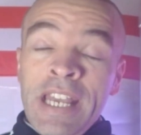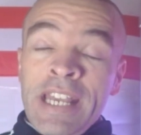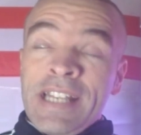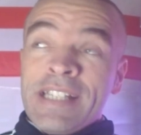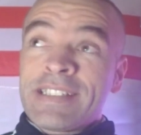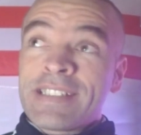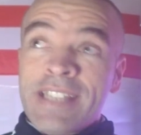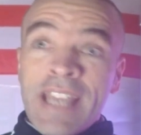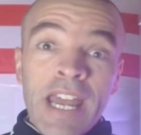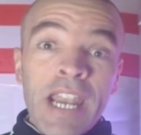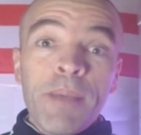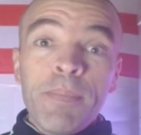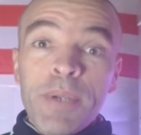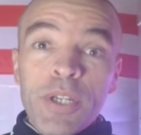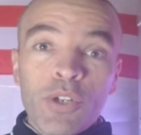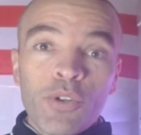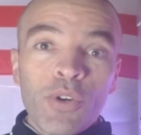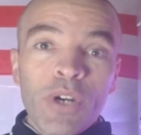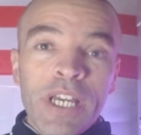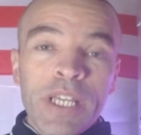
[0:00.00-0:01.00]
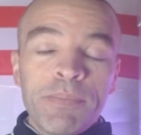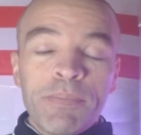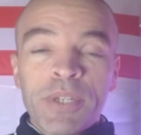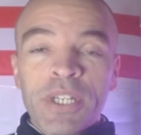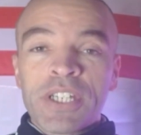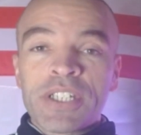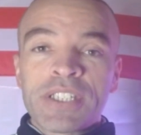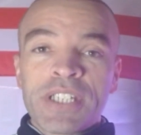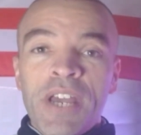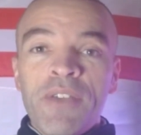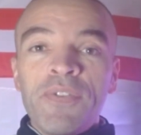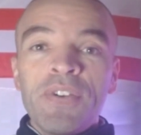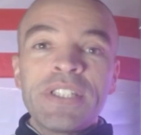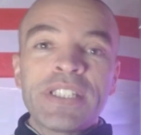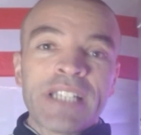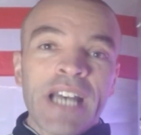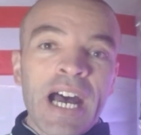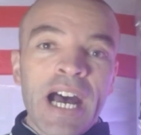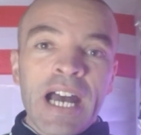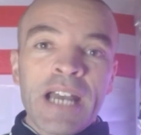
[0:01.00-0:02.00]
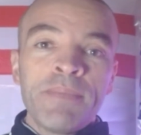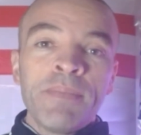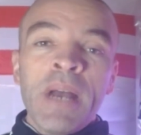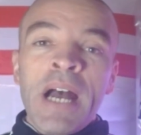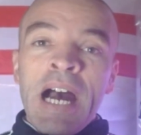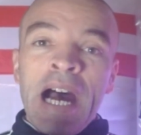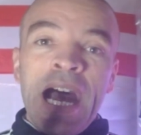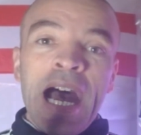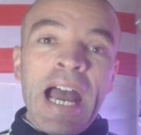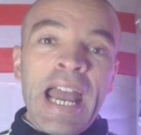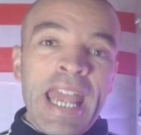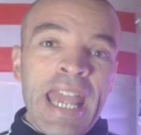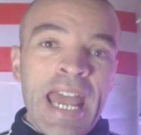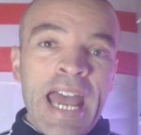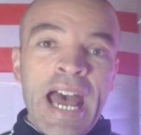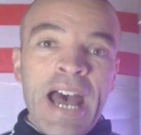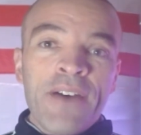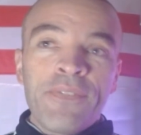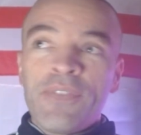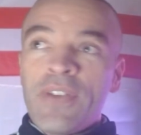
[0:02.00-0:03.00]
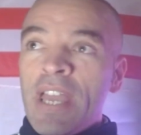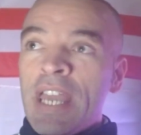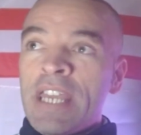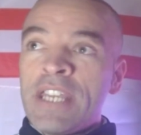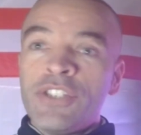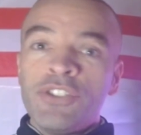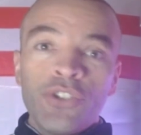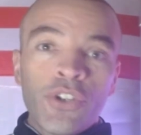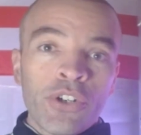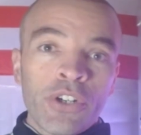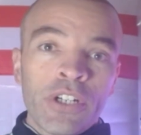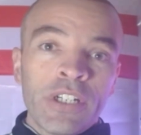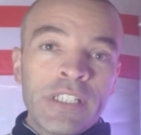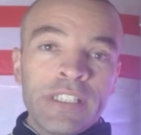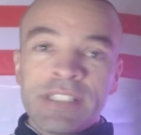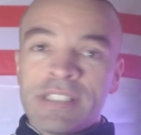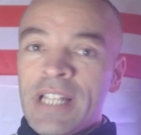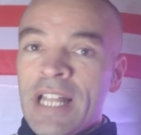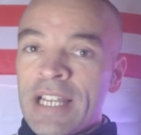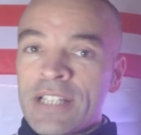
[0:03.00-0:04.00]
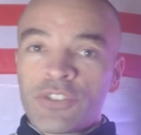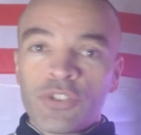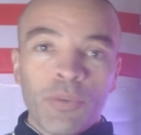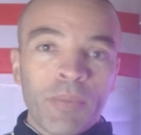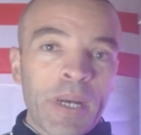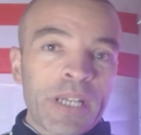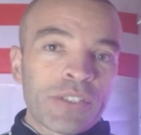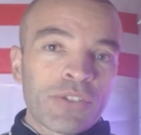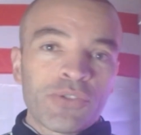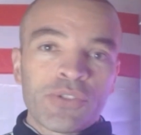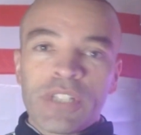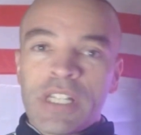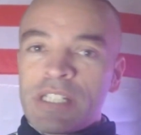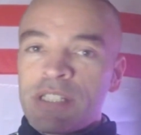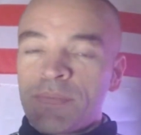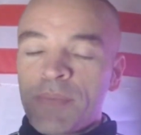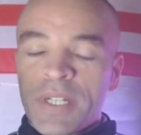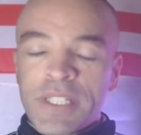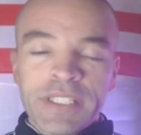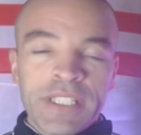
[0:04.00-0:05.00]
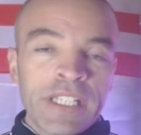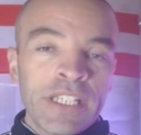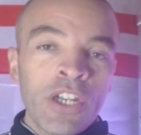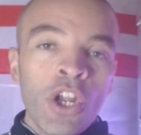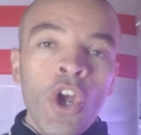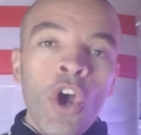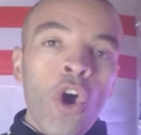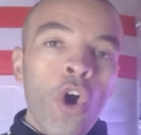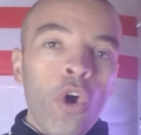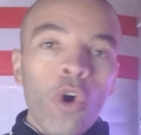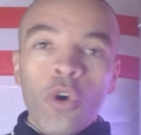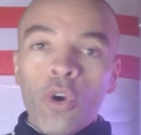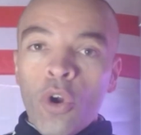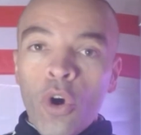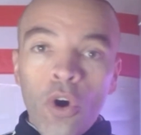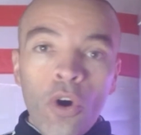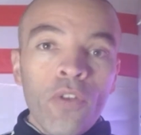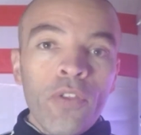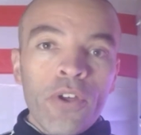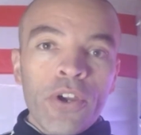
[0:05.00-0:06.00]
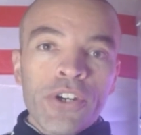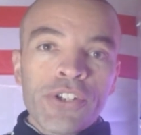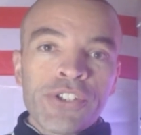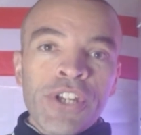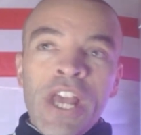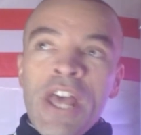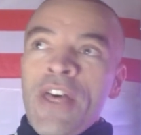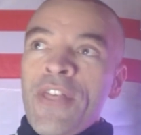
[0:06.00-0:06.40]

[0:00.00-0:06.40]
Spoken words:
it's gonna be great, because every time I have a journalist like Tomas Gonzalez Martin or others,